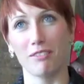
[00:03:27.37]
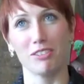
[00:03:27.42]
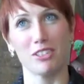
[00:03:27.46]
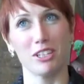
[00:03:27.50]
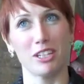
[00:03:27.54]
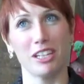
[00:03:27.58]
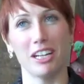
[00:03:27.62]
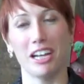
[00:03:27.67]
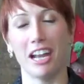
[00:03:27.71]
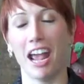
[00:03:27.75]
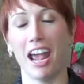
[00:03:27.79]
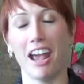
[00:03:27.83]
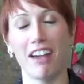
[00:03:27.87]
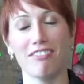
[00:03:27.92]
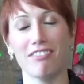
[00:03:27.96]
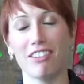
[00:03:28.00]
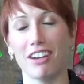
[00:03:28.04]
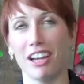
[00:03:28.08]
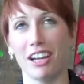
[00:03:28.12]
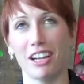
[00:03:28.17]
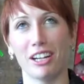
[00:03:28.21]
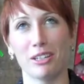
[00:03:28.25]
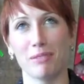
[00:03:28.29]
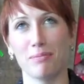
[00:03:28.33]
I've done a Half
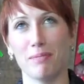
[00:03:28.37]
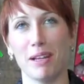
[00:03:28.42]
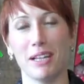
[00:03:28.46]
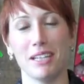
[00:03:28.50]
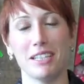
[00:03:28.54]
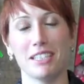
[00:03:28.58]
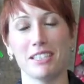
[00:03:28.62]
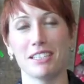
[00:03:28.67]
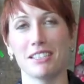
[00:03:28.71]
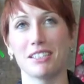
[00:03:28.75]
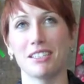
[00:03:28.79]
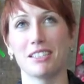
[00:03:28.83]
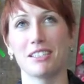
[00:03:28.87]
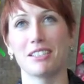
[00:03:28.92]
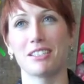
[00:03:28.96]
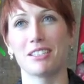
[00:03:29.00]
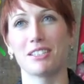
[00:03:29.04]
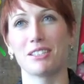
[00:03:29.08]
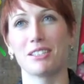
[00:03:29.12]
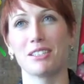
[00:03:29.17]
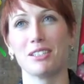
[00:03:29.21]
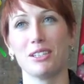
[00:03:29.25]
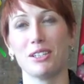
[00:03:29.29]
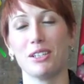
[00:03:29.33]
Ironman
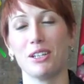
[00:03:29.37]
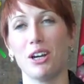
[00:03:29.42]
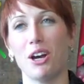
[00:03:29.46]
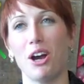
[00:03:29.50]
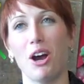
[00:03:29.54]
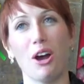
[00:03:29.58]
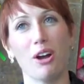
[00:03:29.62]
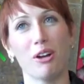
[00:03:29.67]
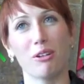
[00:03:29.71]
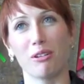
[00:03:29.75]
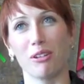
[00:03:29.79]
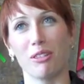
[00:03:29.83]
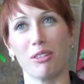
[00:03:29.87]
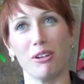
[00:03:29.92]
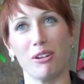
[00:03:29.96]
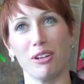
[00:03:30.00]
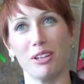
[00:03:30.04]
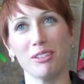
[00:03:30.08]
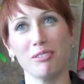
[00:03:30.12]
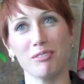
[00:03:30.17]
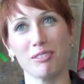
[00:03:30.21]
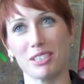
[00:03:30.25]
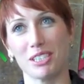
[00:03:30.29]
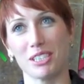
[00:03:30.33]
distance
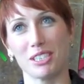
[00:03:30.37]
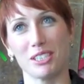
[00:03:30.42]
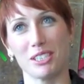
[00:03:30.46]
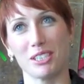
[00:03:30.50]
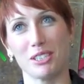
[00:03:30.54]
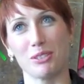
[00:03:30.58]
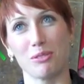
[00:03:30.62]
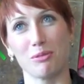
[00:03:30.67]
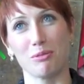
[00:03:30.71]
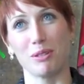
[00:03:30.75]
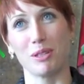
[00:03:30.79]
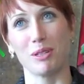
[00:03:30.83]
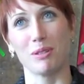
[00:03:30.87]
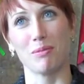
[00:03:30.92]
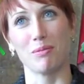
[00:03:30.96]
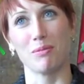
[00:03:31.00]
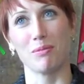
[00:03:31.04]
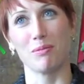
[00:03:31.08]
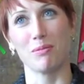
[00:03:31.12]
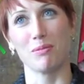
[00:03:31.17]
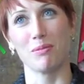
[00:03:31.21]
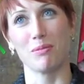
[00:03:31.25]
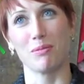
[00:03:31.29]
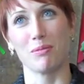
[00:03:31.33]
aquathon, which is a swim
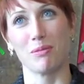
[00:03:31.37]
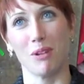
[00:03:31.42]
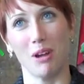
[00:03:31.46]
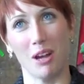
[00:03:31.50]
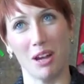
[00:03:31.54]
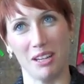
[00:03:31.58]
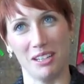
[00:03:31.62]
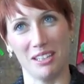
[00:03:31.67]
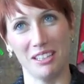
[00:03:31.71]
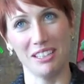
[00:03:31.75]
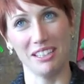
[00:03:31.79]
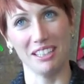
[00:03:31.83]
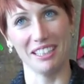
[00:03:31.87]
run.